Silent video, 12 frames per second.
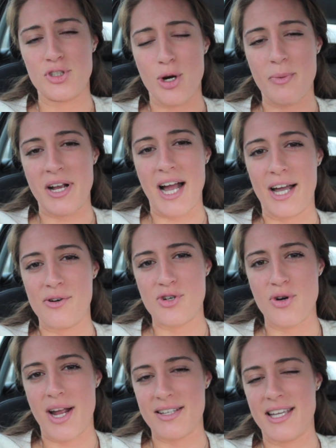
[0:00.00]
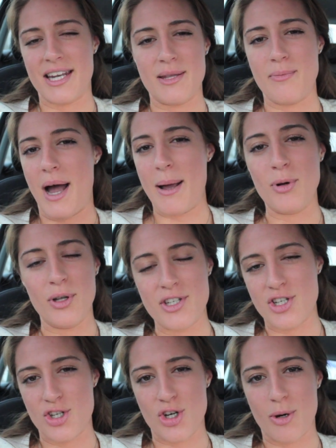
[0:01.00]
German guy who translated the Bible
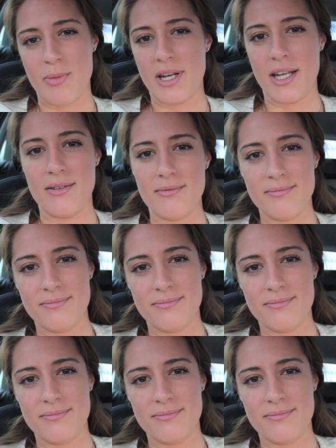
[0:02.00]
into German and